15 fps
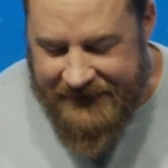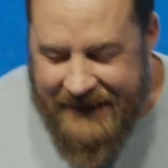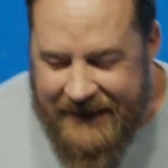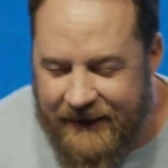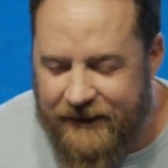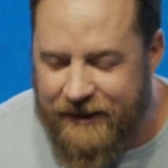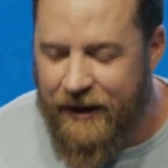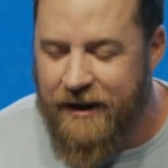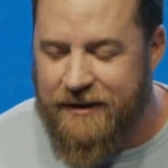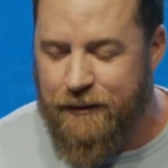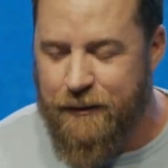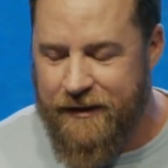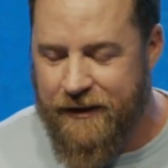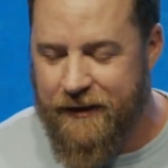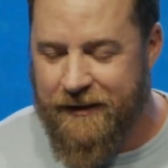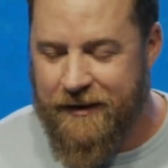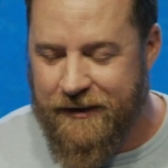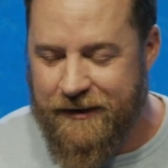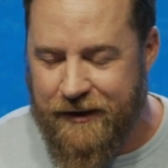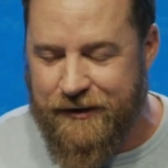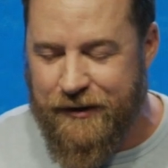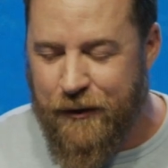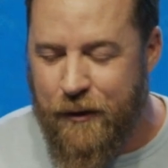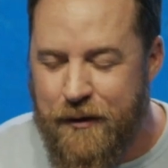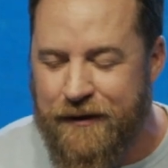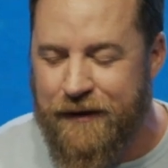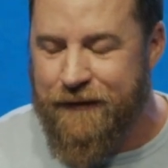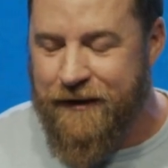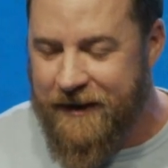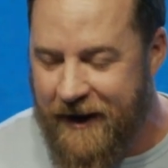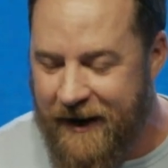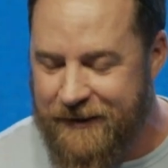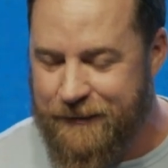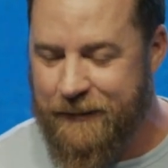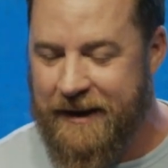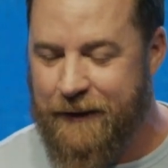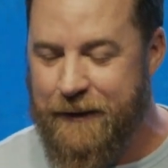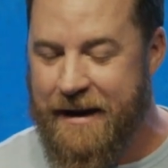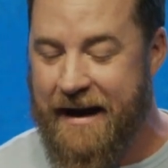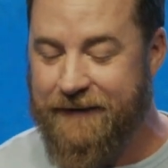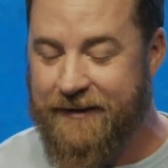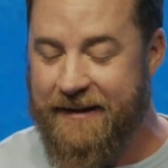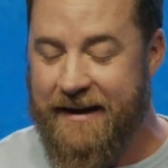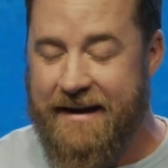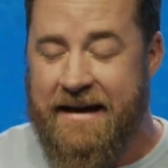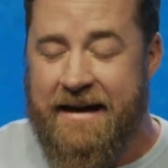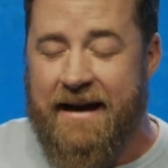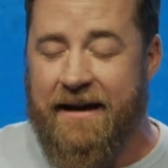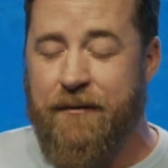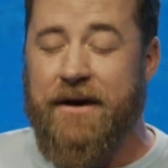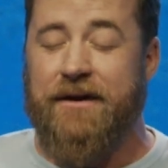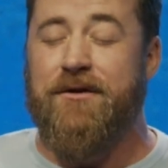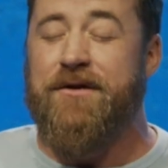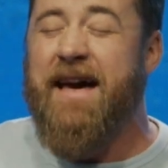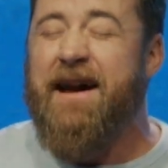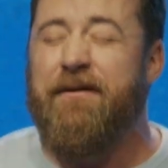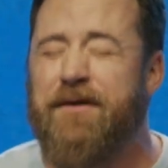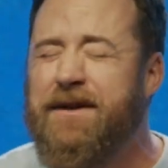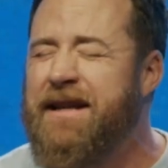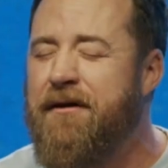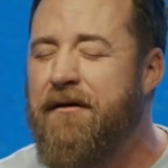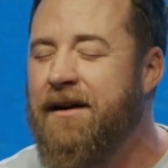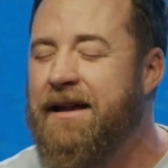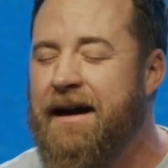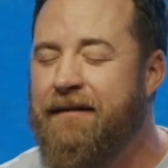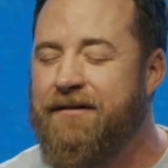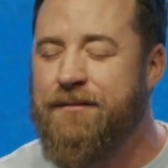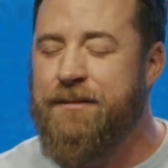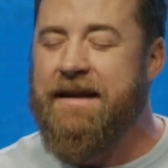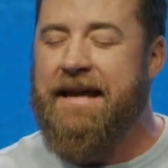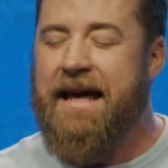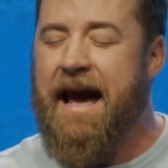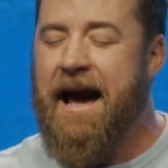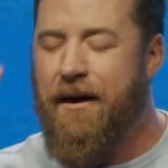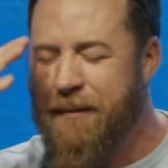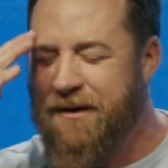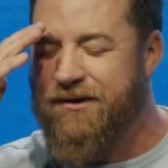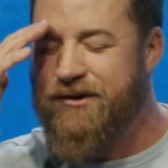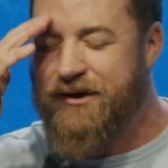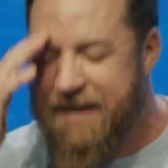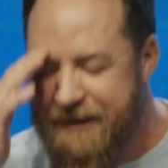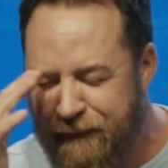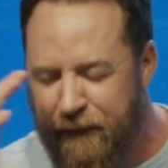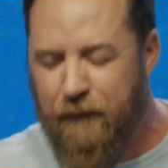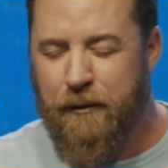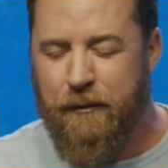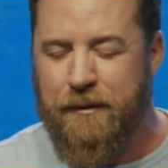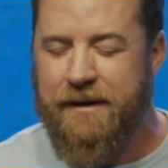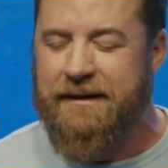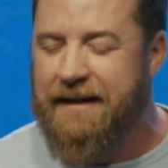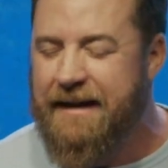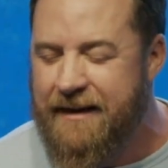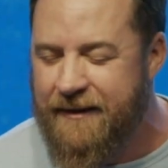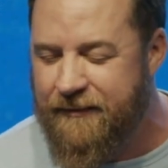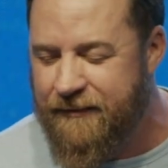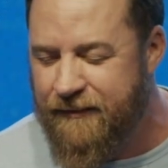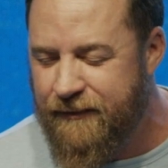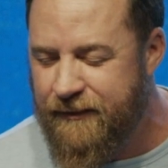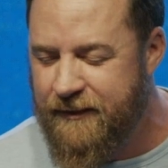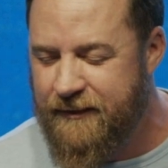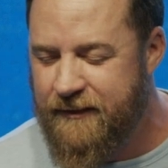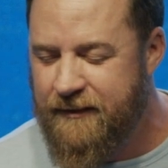get in touch with the, the, the, truth of the gospel like we have today, if we could do that every day of our lives, man, how much different would we live?